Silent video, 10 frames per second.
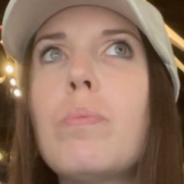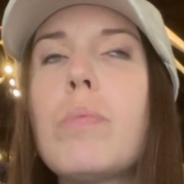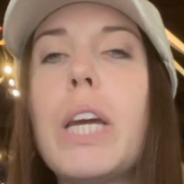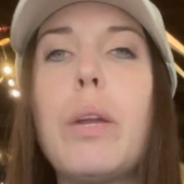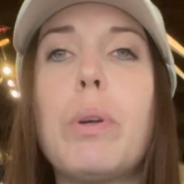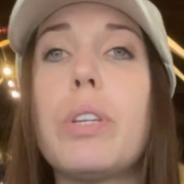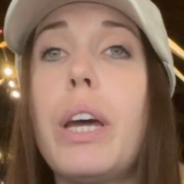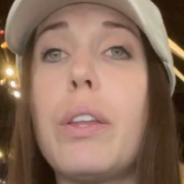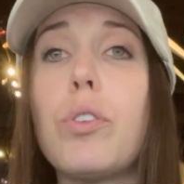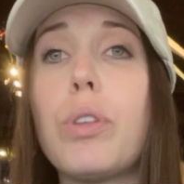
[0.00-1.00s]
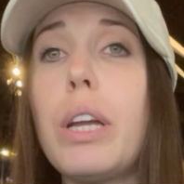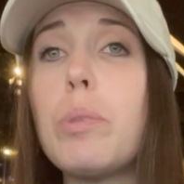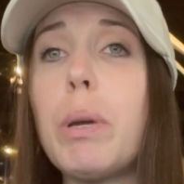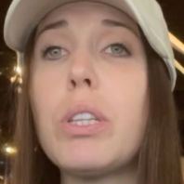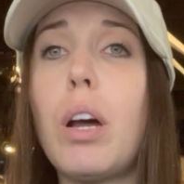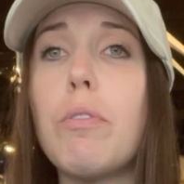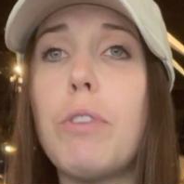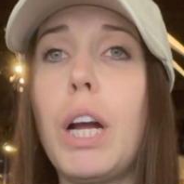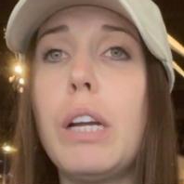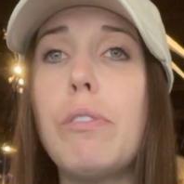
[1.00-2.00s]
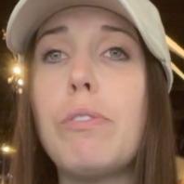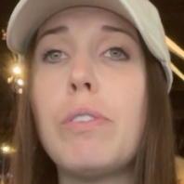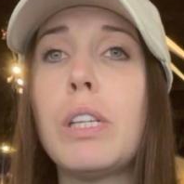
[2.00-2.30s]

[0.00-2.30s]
anyways, yeah, so that's my top 5.